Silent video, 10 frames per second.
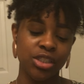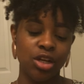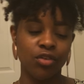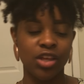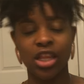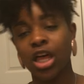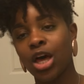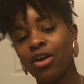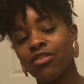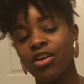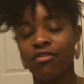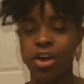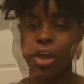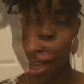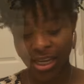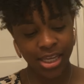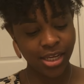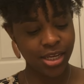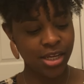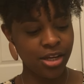deserve it. Love, Vaughn. And
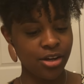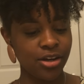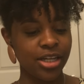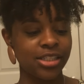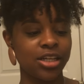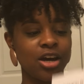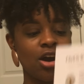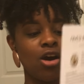in here is a